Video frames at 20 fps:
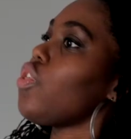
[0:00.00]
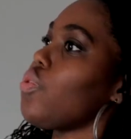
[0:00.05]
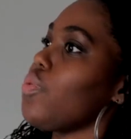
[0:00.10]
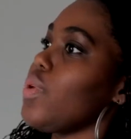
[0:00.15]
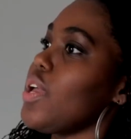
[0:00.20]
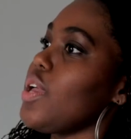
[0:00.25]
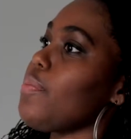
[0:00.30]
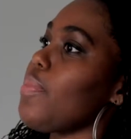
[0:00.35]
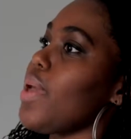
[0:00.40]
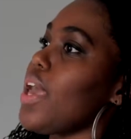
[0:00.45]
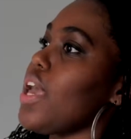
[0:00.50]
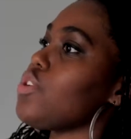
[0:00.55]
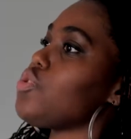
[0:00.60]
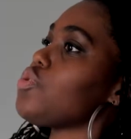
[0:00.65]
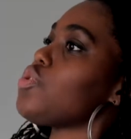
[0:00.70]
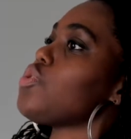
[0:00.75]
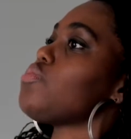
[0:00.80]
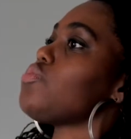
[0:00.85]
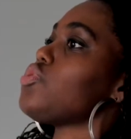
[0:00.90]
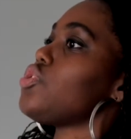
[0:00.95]
3
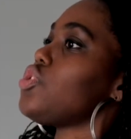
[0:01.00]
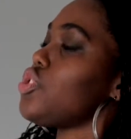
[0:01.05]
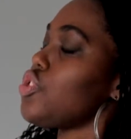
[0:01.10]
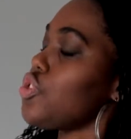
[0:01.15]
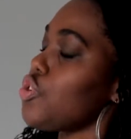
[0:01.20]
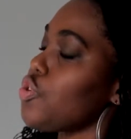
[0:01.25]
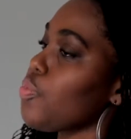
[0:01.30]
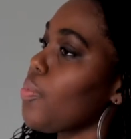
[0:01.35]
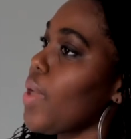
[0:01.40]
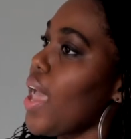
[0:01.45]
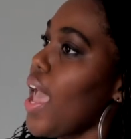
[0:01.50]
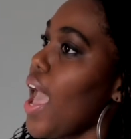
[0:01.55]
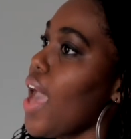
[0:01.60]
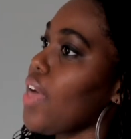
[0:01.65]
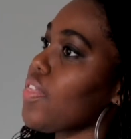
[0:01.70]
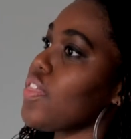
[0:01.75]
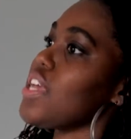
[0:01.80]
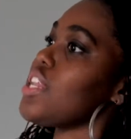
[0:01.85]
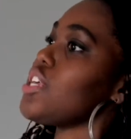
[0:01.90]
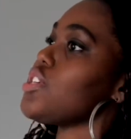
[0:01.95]
bedrooms, 2
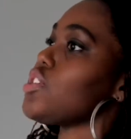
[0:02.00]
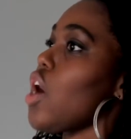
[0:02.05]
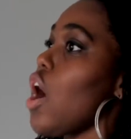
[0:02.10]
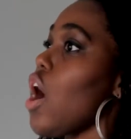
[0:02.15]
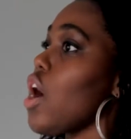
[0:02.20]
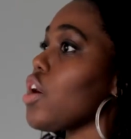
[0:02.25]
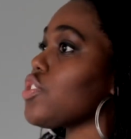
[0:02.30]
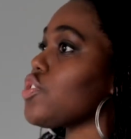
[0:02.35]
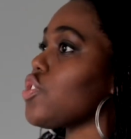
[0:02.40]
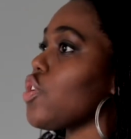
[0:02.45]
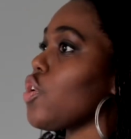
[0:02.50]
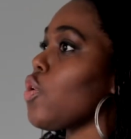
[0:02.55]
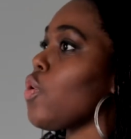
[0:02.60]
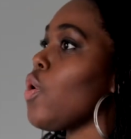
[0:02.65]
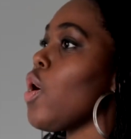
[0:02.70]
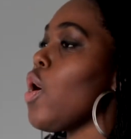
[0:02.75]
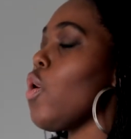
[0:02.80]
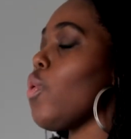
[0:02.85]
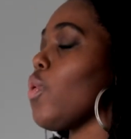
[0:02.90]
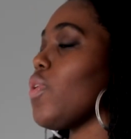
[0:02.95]
baths, and is
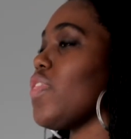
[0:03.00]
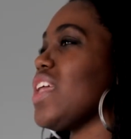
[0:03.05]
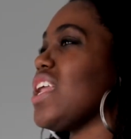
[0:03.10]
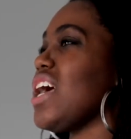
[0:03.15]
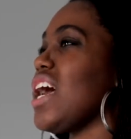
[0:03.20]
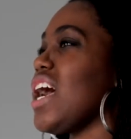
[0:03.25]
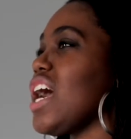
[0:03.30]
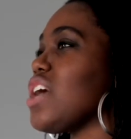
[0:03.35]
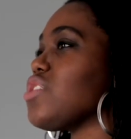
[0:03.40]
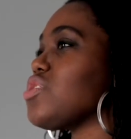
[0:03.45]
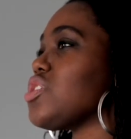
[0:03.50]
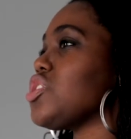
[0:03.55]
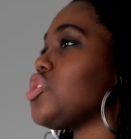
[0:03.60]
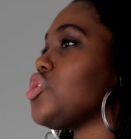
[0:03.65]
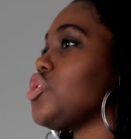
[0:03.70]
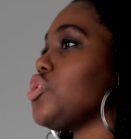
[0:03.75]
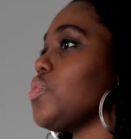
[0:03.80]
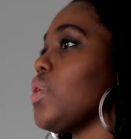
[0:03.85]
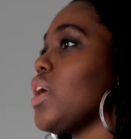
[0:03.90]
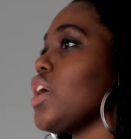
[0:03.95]
also within 100 to
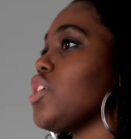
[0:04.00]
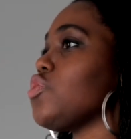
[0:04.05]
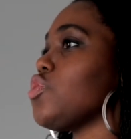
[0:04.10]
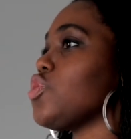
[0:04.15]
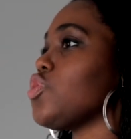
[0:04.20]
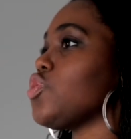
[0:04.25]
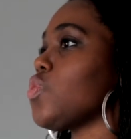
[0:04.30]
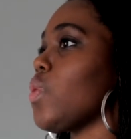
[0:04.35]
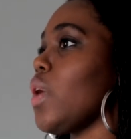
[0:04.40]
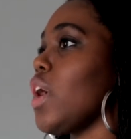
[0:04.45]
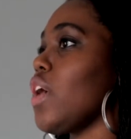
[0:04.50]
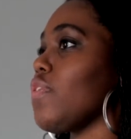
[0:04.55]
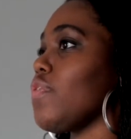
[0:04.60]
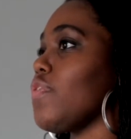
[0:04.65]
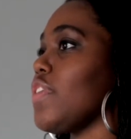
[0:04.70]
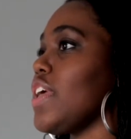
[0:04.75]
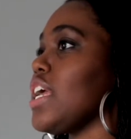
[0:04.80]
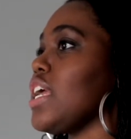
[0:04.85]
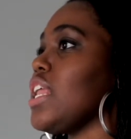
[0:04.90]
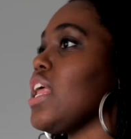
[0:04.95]
200 square
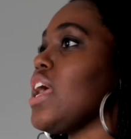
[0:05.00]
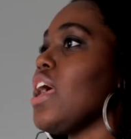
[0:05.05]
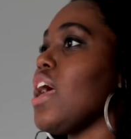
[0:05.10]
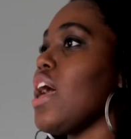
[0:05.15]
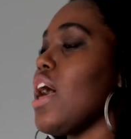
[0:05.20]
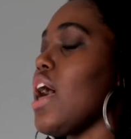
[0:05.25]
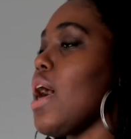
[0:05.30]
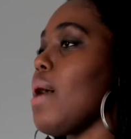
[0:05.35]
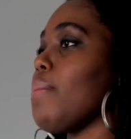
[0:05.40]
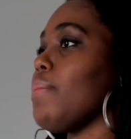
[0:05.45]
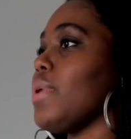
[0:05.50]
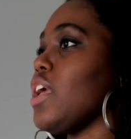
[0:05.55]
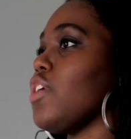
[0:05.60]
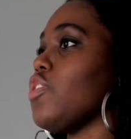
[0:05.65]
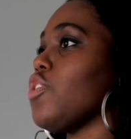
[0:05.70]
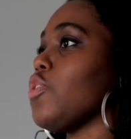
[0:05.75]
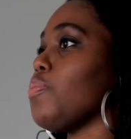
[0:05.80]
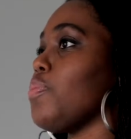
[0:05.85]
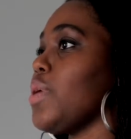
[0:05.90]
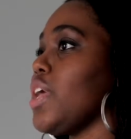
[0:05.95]
feet,
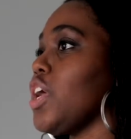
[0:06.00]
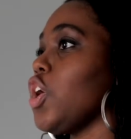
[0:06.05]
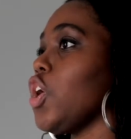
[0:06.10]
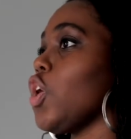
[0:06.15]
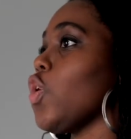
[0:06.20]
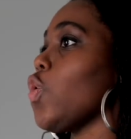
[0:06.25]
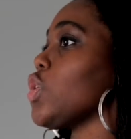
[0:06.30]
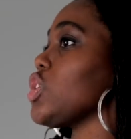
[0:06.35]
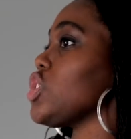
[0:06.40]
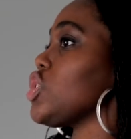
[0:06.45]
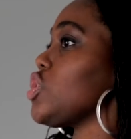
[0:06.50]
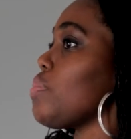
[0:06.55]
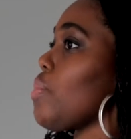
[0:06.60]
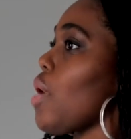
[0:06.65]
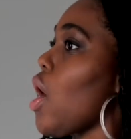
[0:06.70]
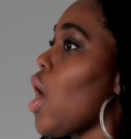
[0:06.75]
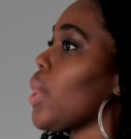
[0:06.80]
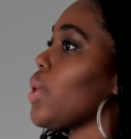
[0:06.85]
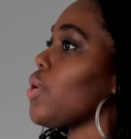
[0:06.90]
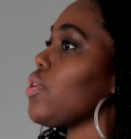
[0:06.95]
either bigger or
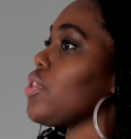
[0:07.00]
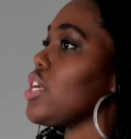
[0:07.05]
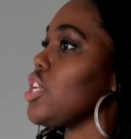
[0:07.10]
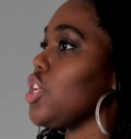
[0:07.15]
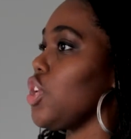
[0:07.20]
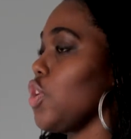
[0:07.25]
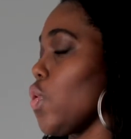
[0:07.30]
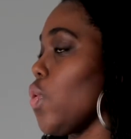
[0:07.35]
smaller than